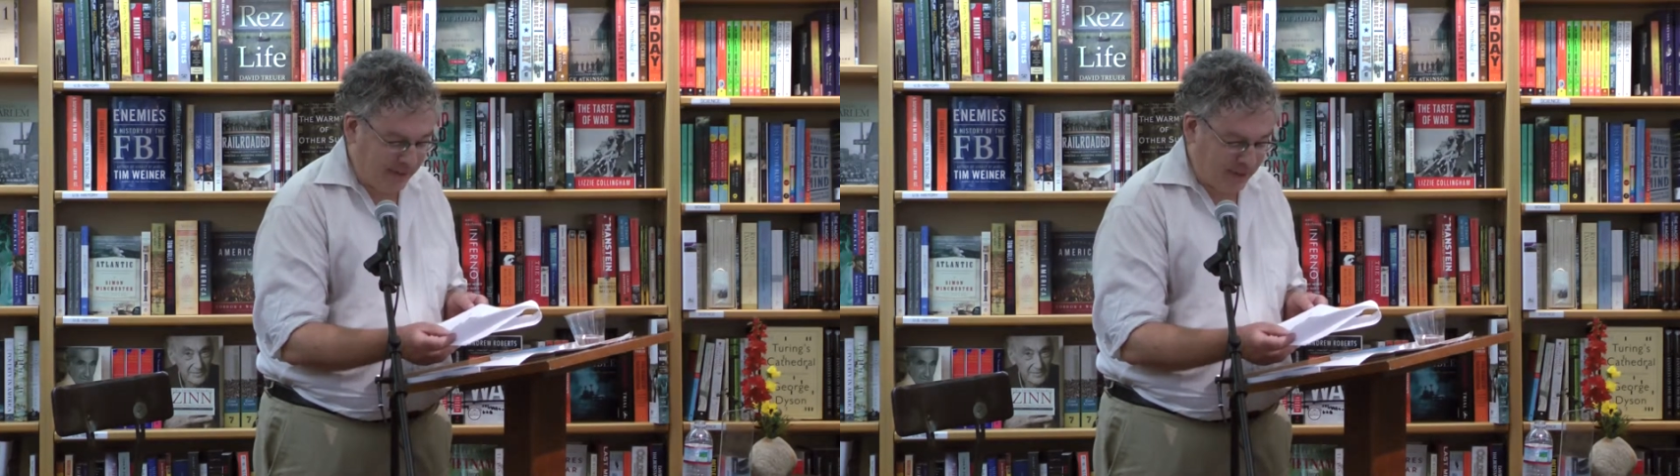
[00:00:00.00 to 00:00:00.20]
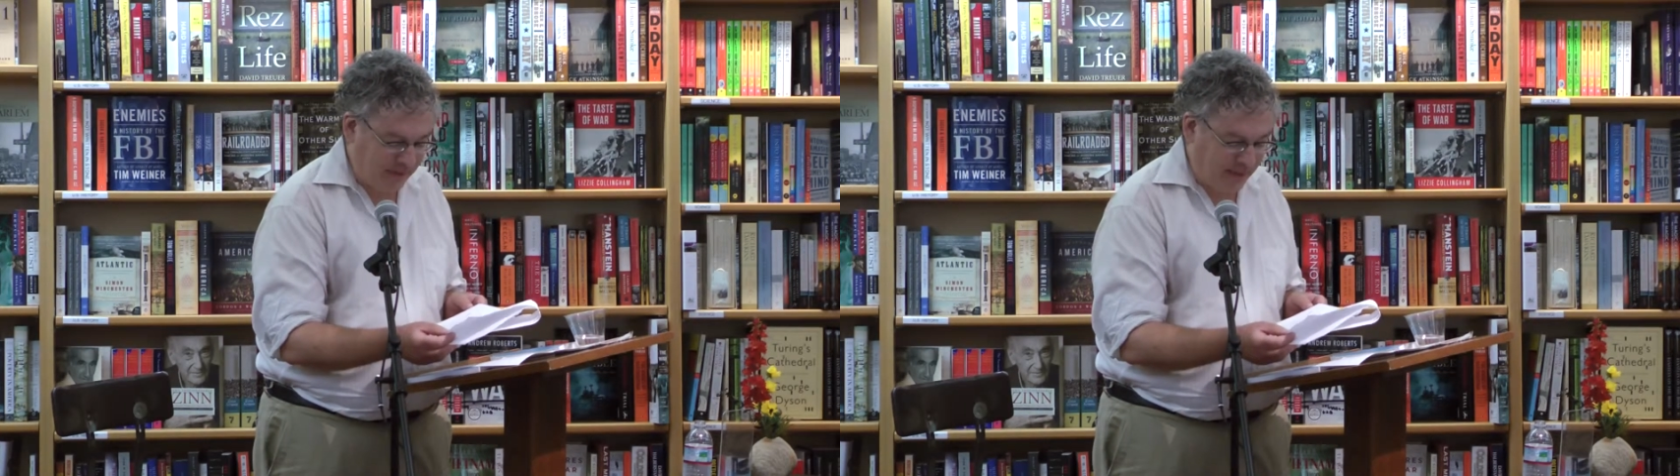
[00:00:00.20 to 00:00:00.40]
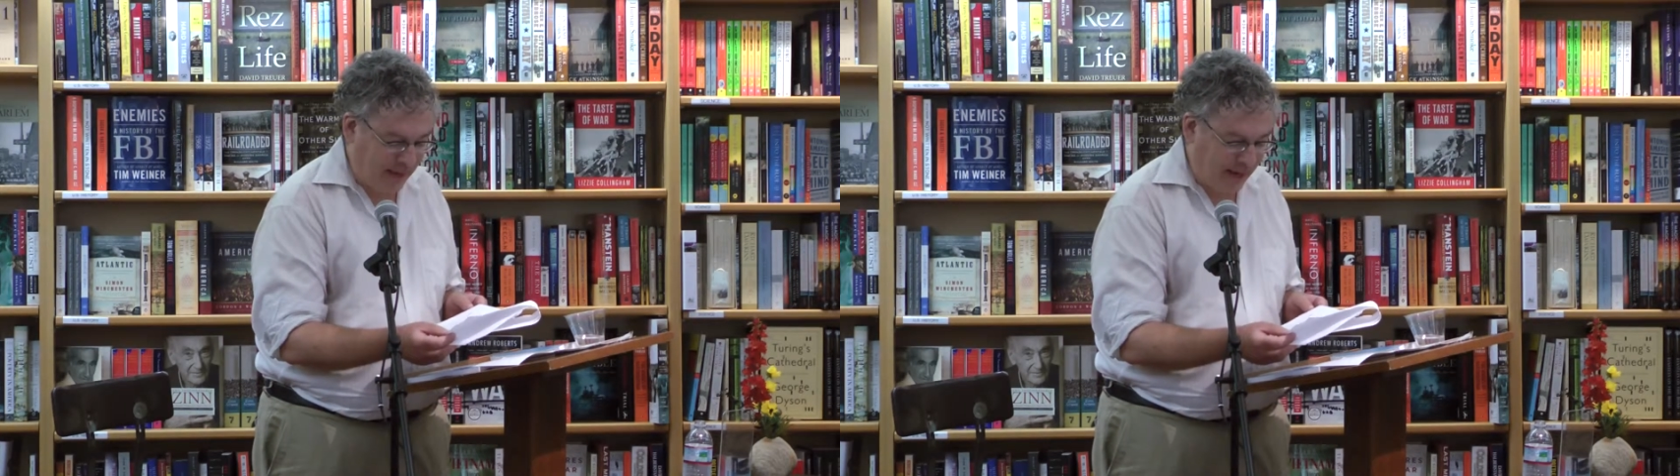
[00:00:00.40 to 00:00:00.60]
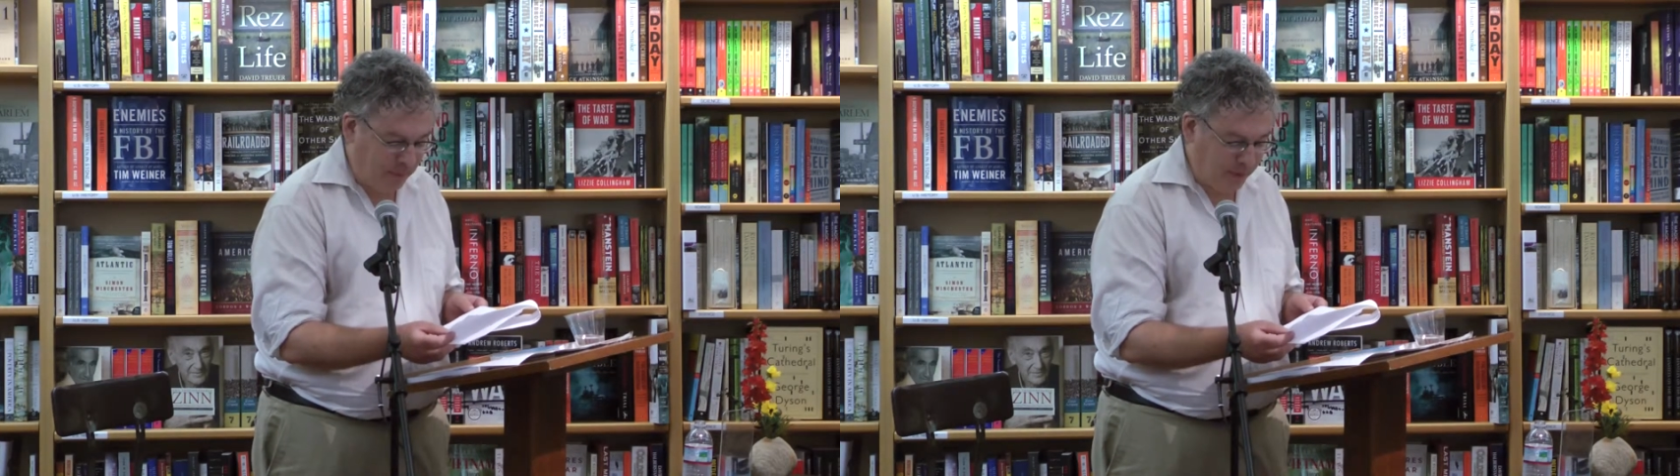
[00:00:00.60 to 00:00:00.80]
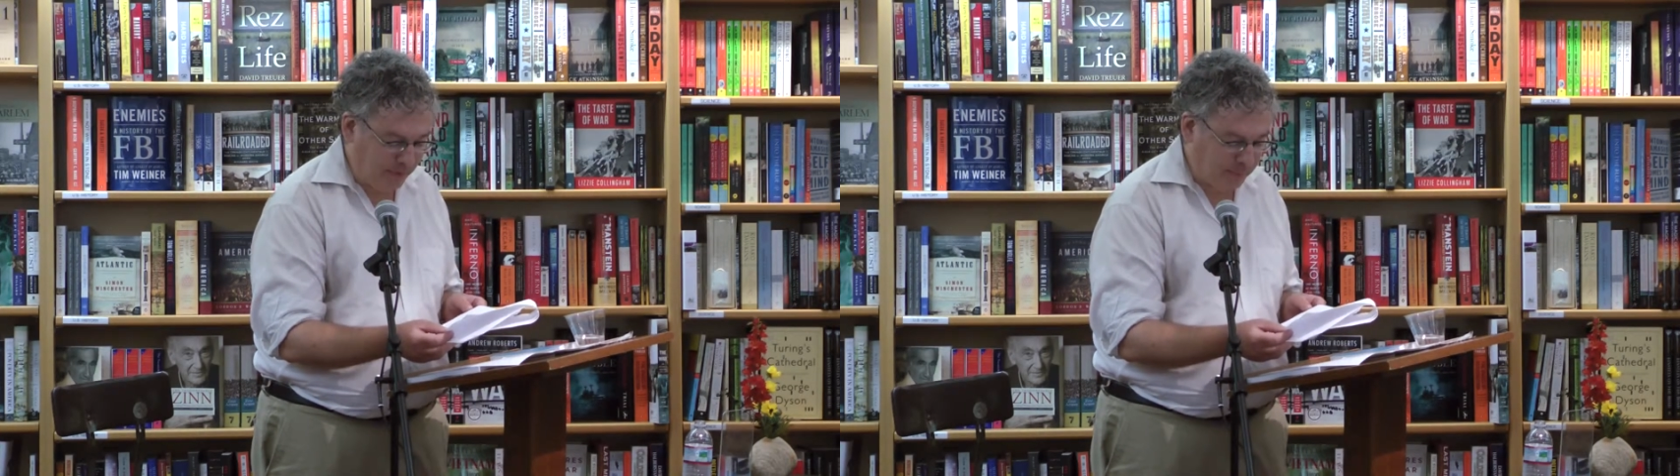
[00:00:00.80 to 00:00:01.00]
is even now
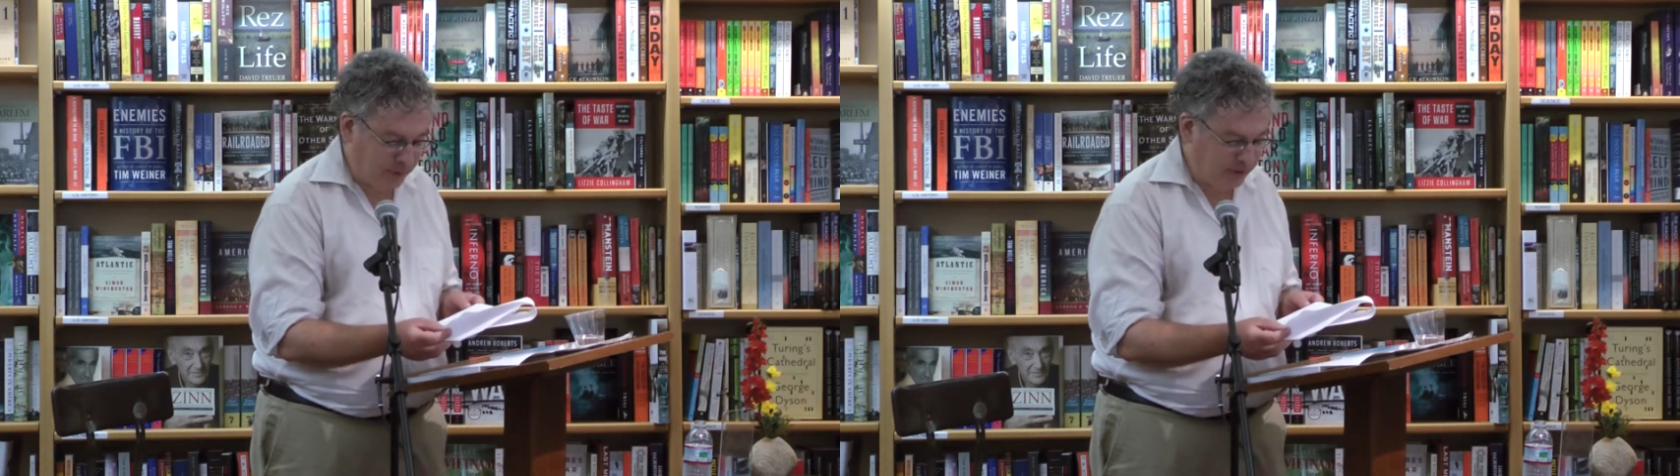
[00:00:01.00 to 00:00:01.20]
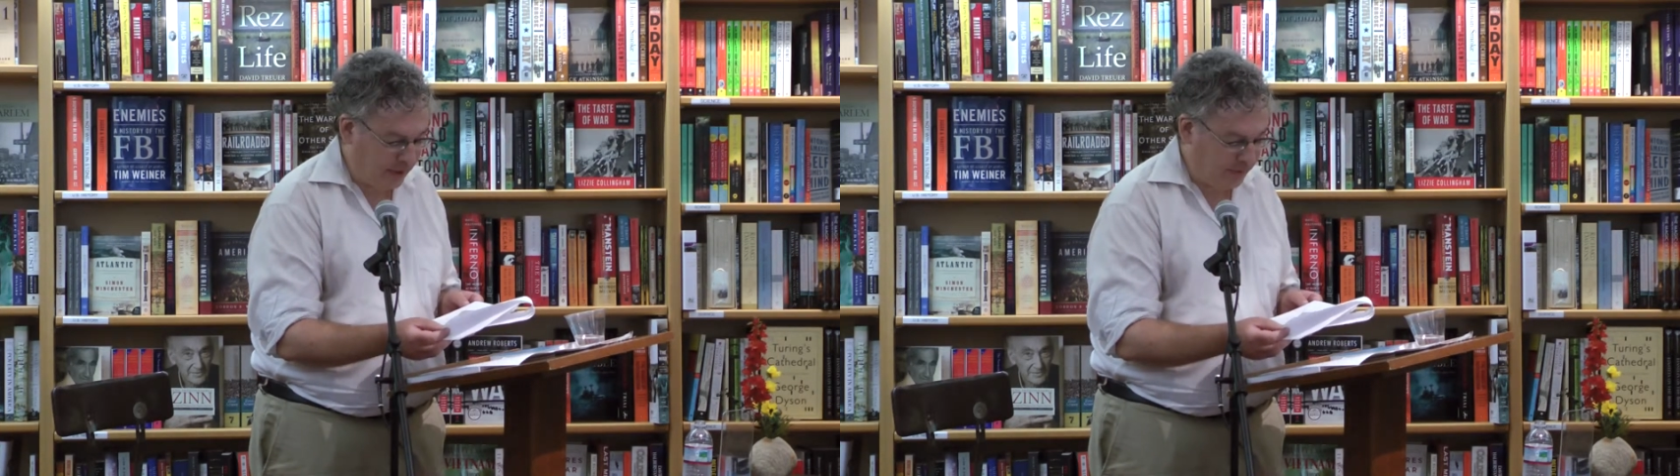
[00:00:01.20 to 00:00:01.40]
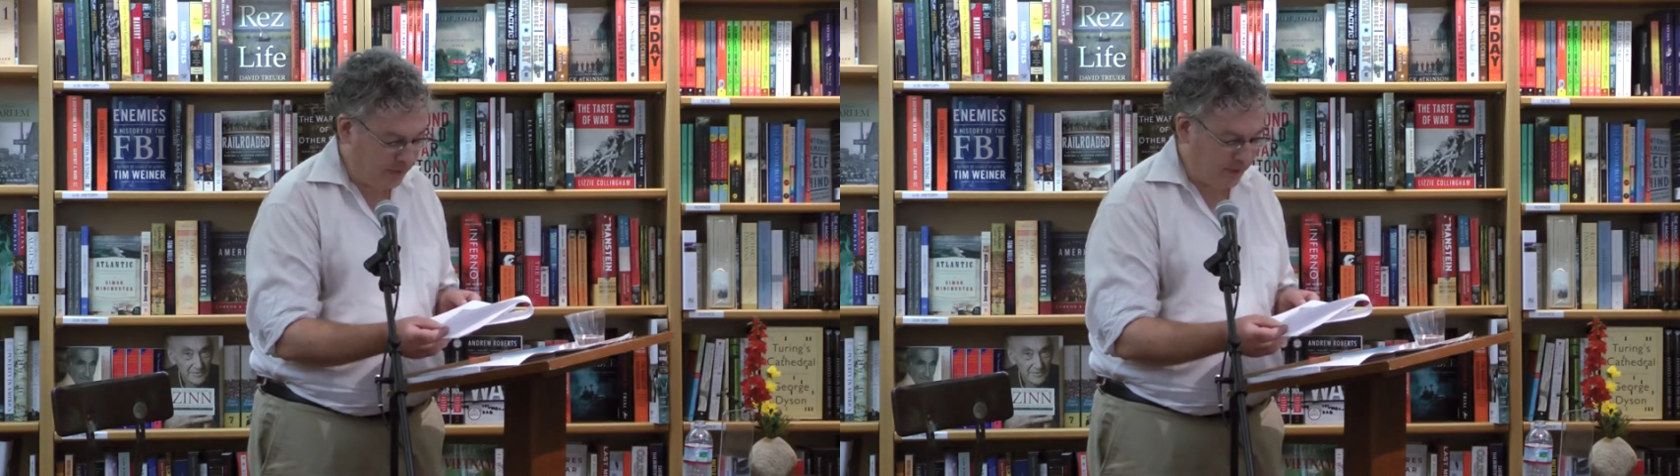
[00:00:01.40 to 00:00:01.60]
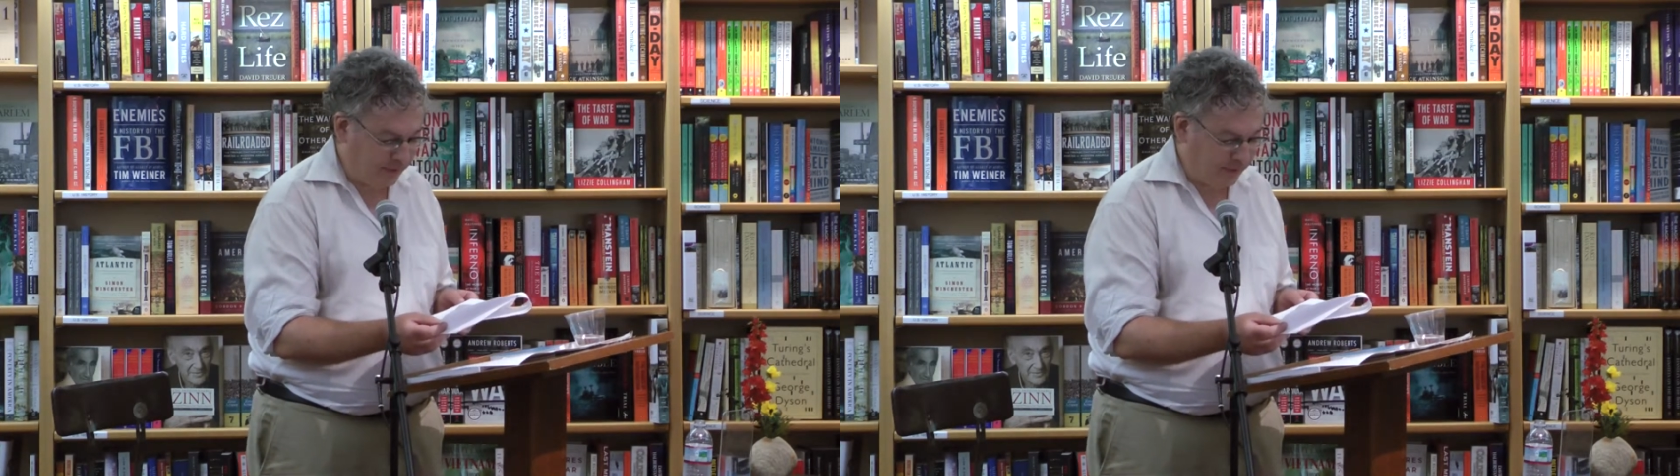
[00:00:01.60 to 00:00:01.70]
being bulldozed in